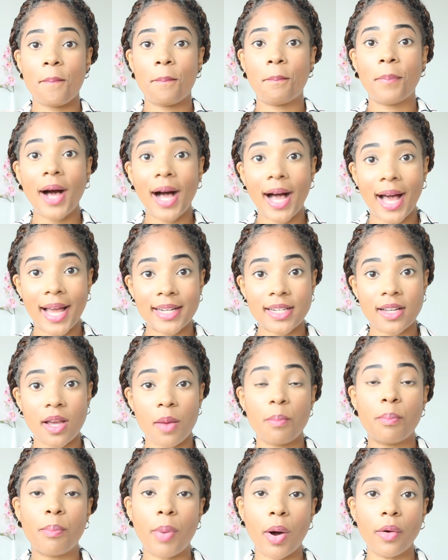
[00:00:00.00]
but
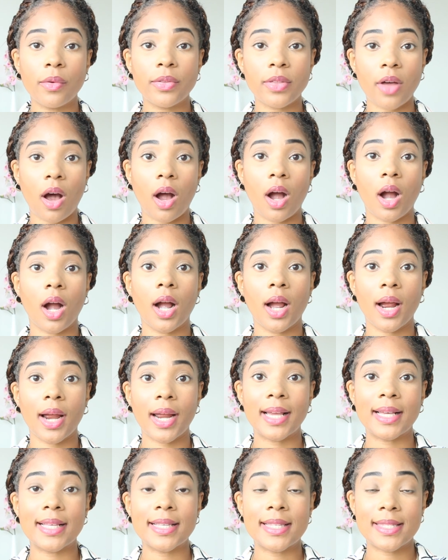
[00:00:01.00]
both are
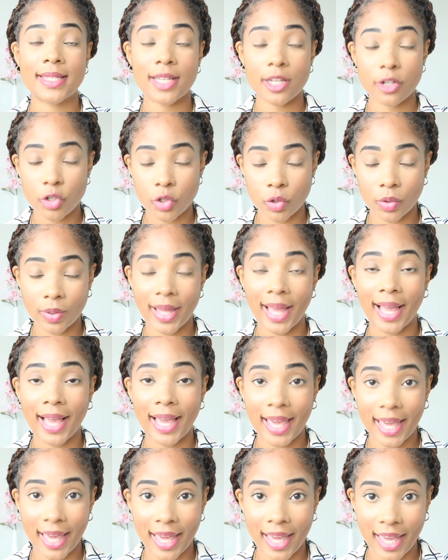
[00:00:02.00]
essential and
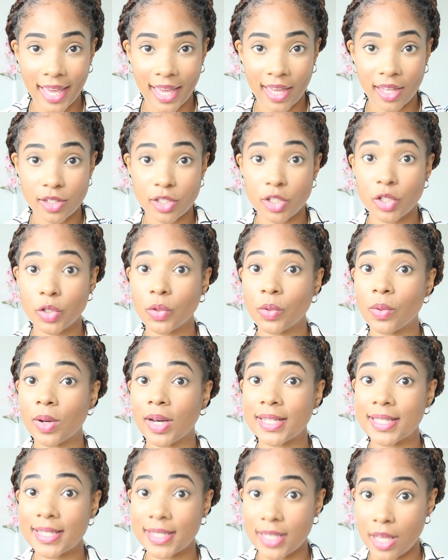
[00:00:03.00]
key to
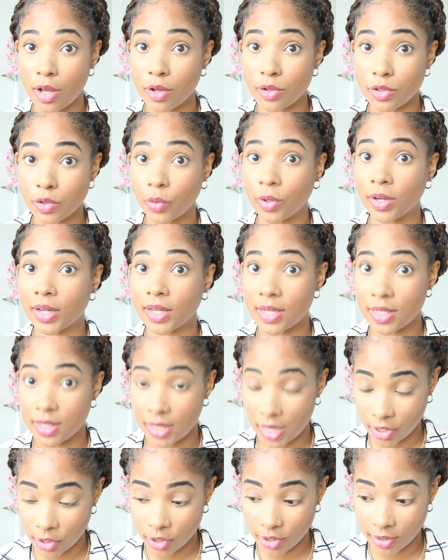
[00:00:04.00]
a sales
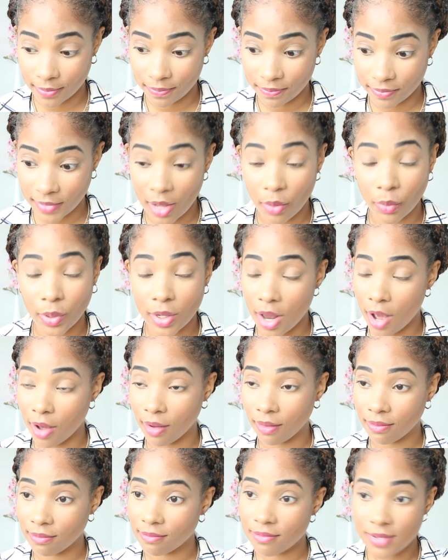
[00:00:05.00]
organization. And we
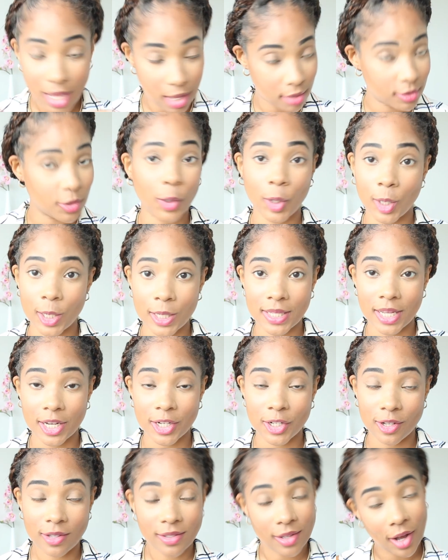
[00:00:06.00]
know sales
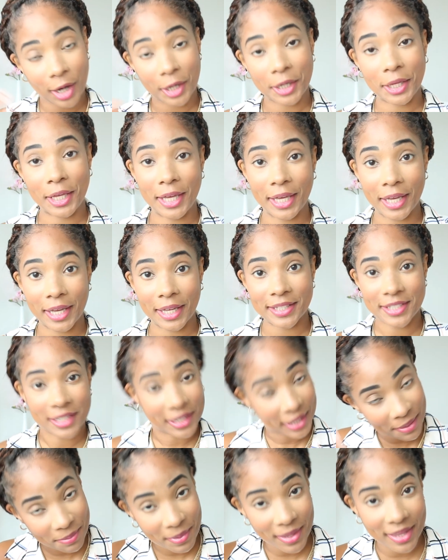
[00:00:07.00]
organizations are key to
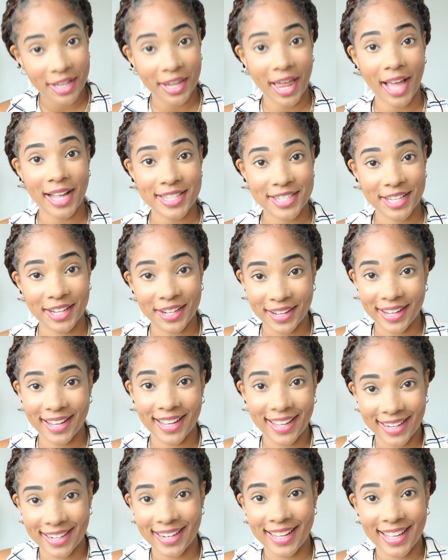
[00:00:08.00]
keeping the lights
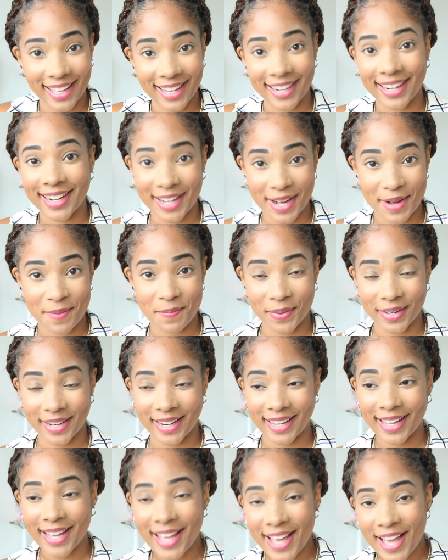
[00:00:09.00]
on in a
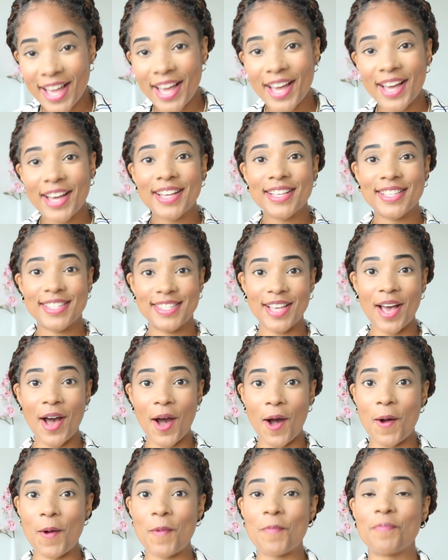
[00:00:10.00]
company.
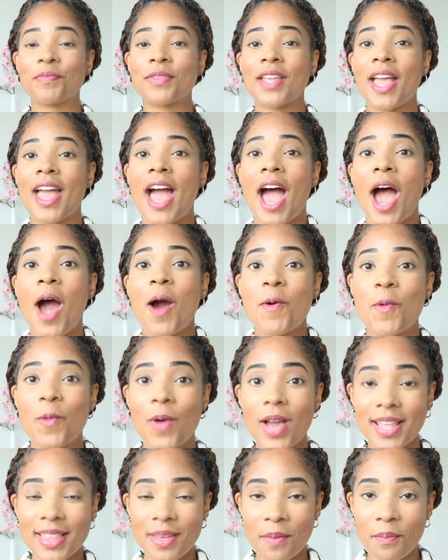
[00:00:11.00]
So
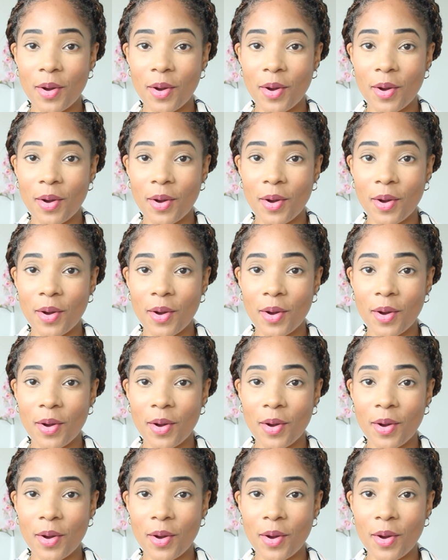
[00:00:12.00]
with